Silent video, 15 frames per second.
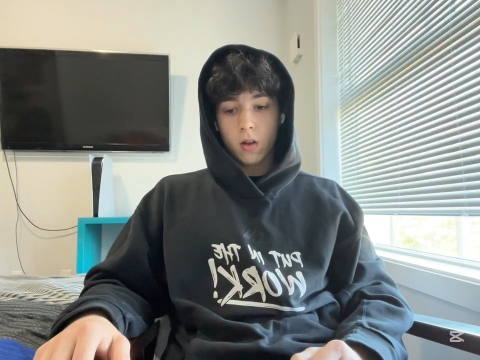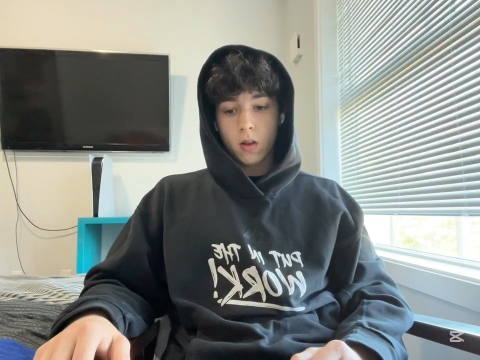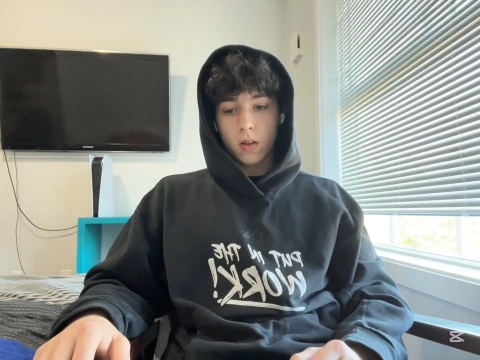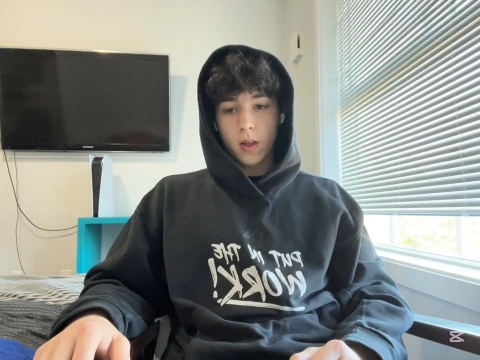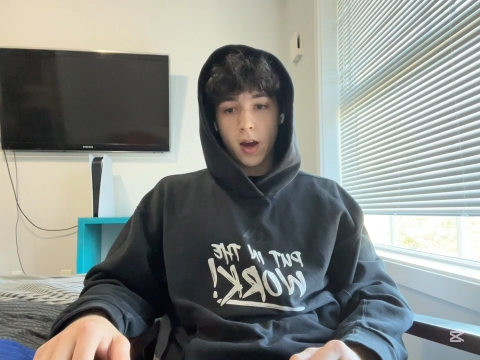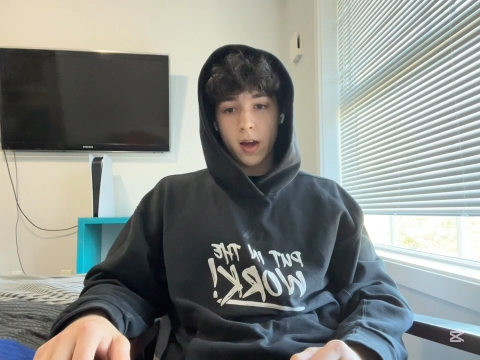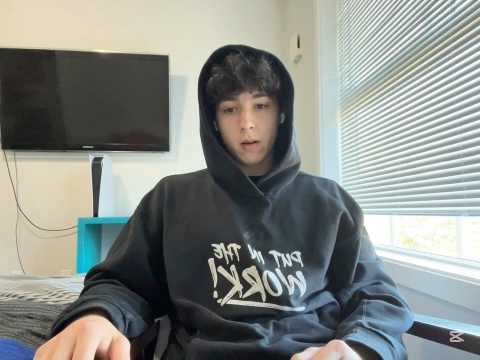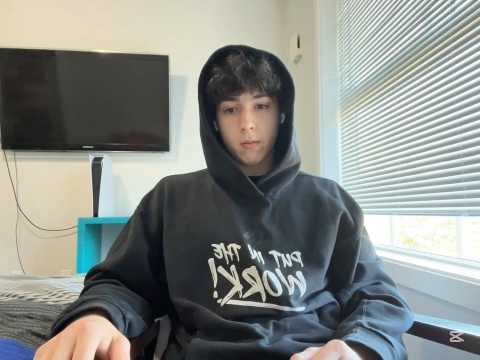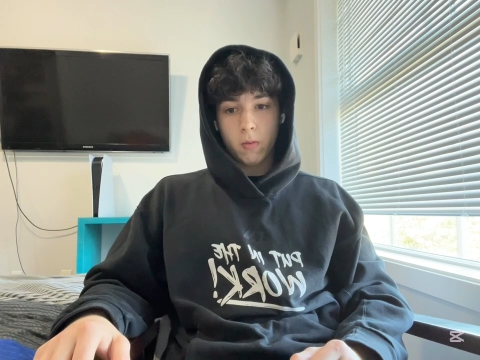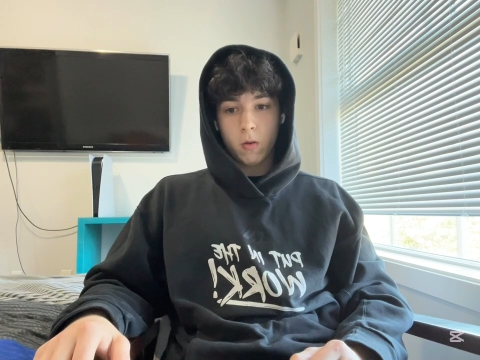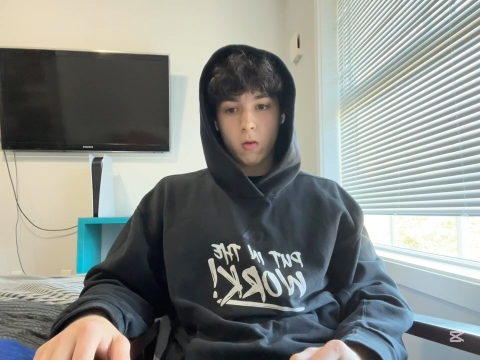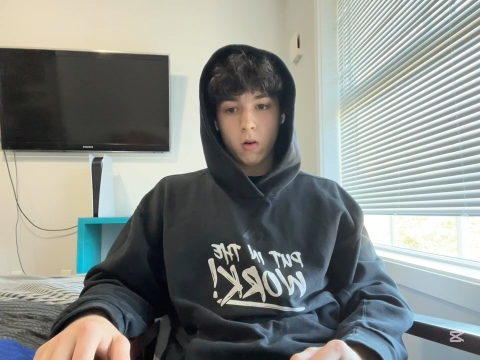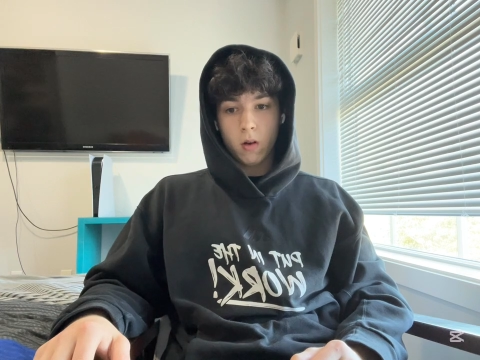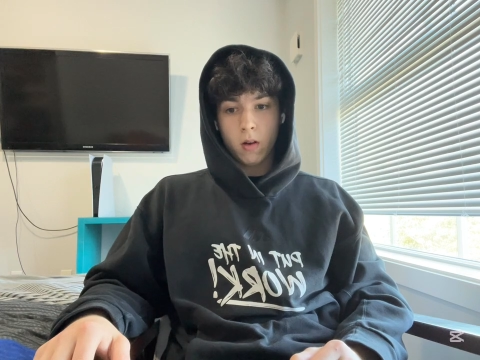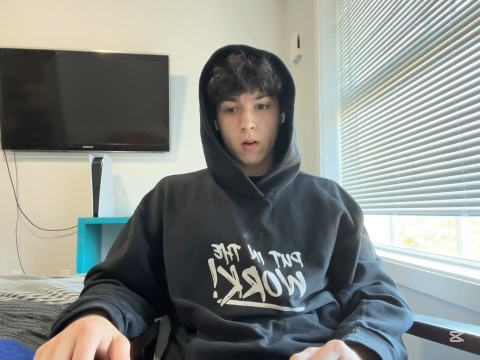that
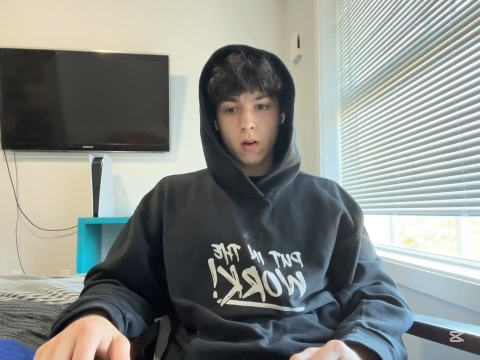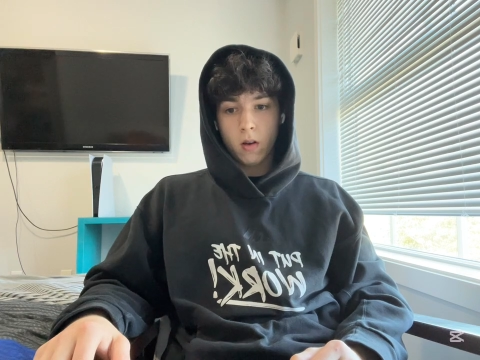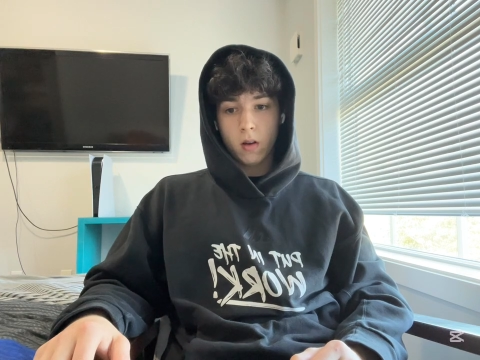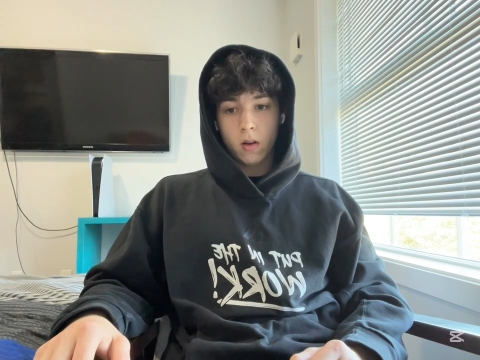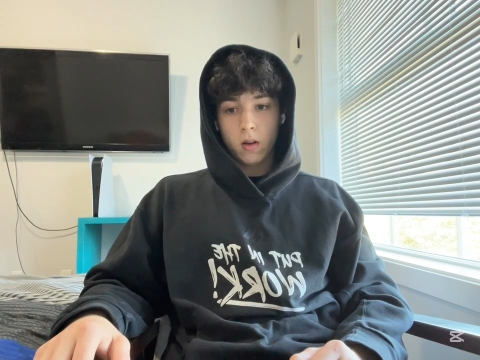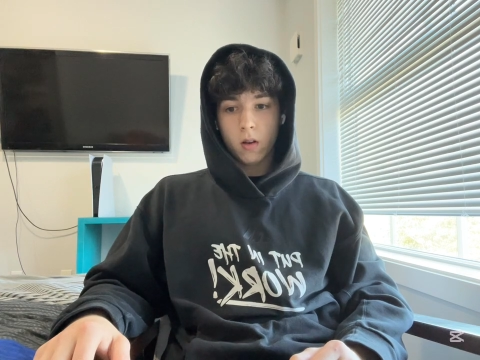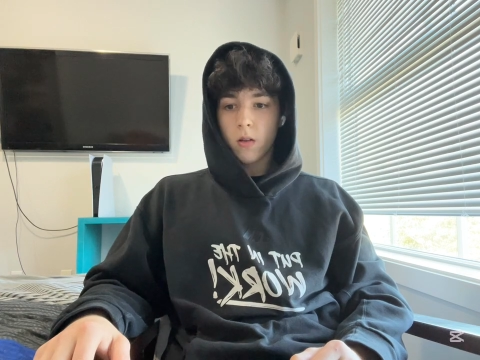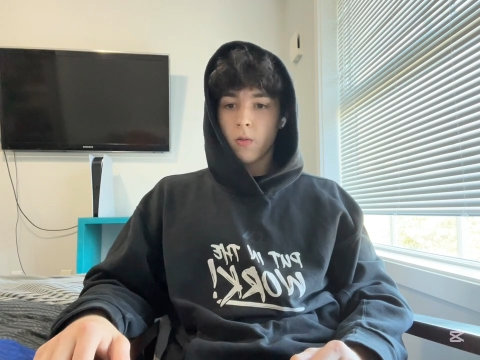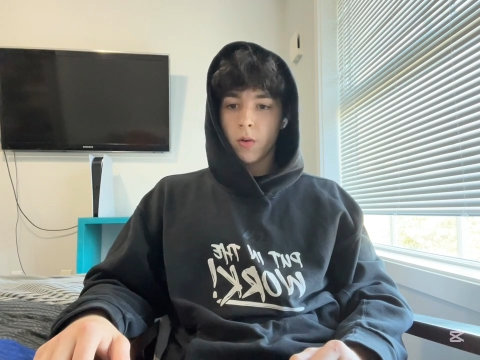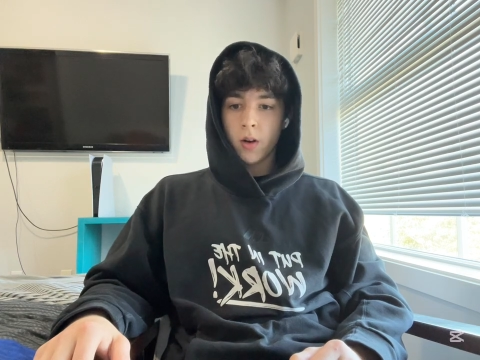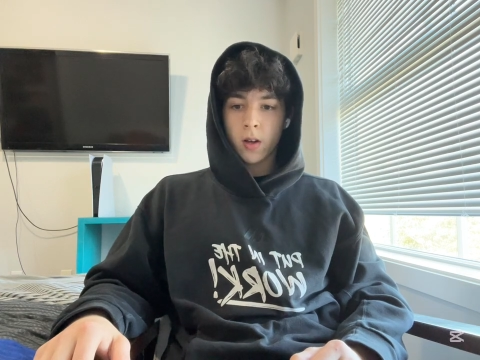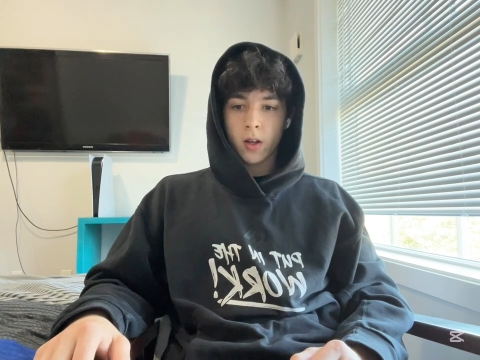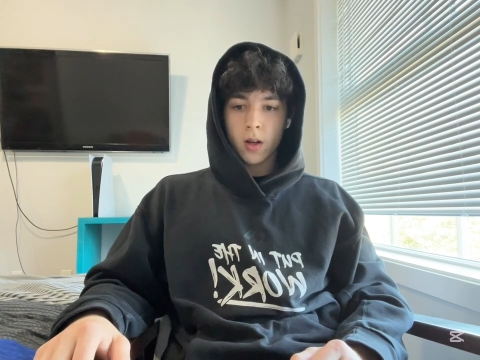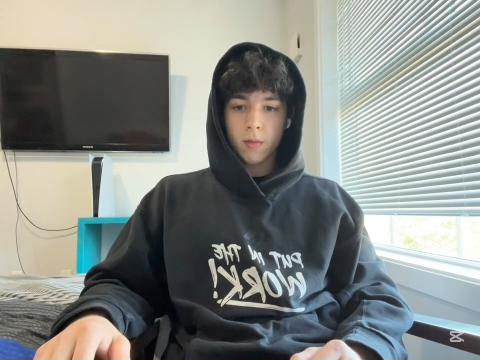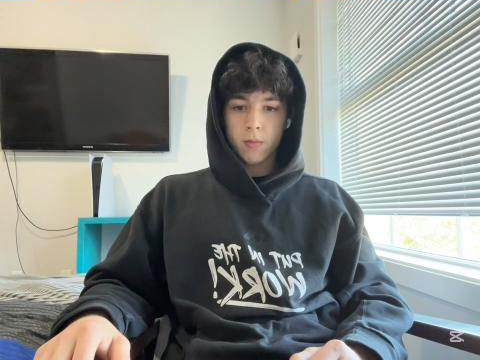important when
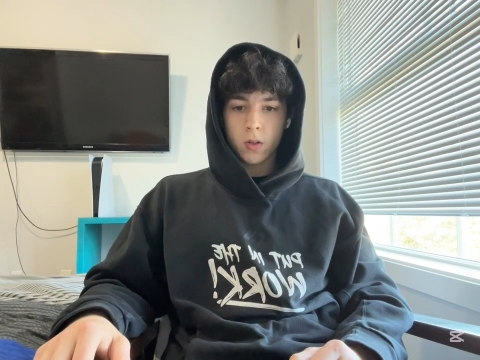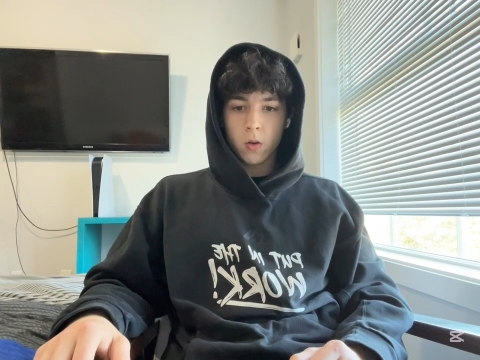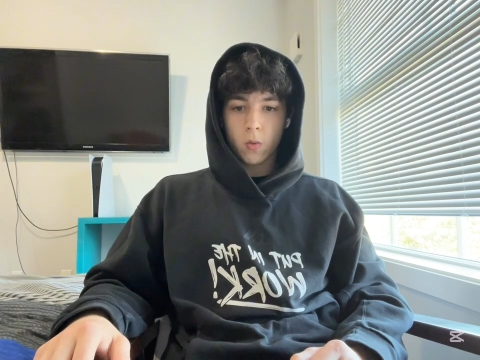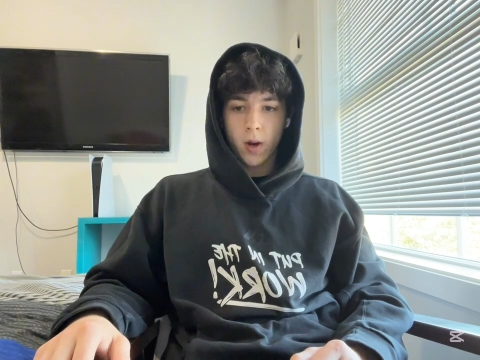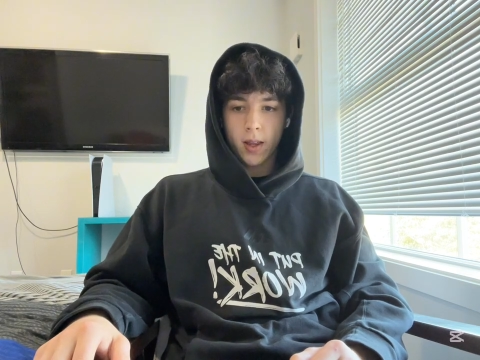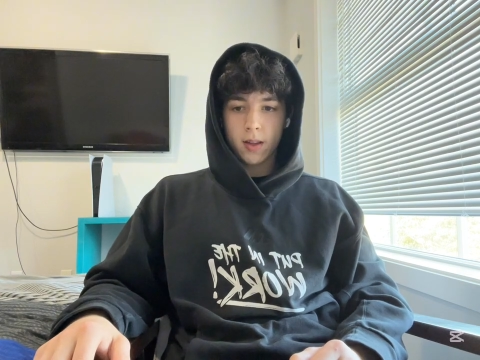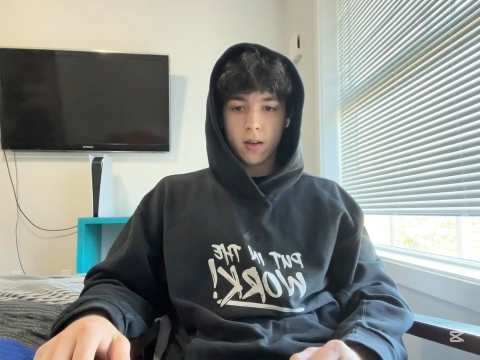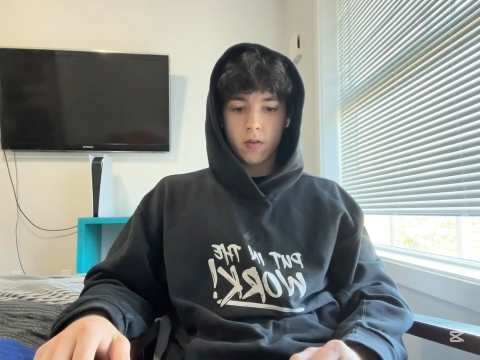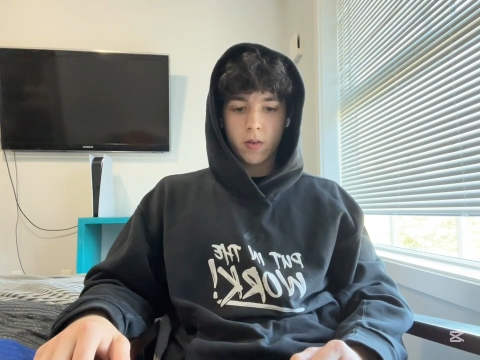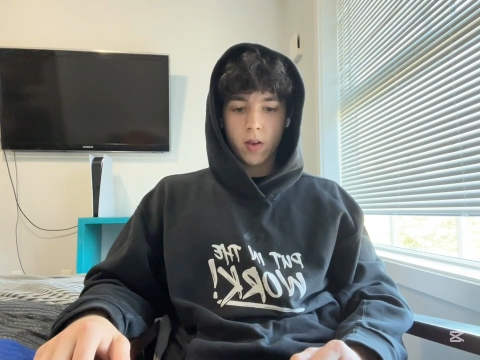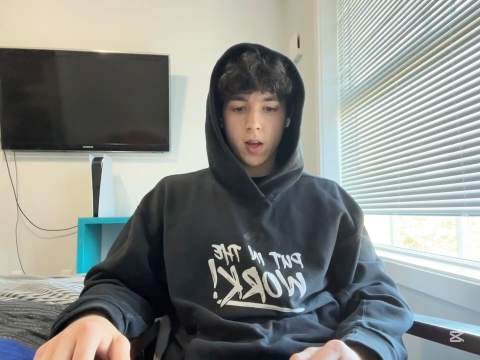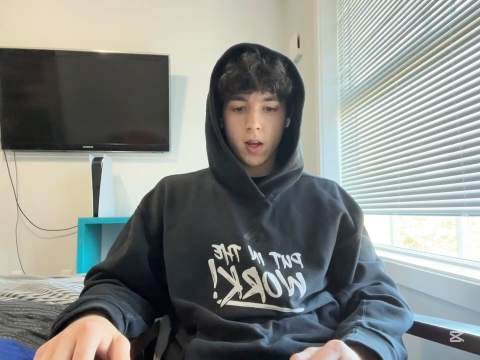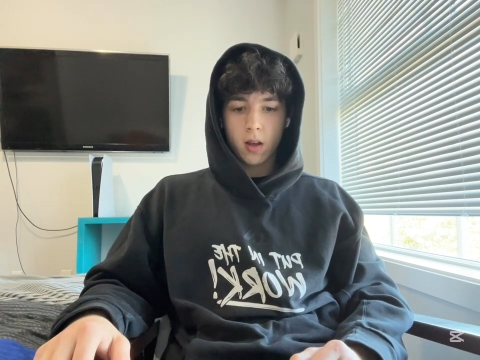it comes to weightlifting?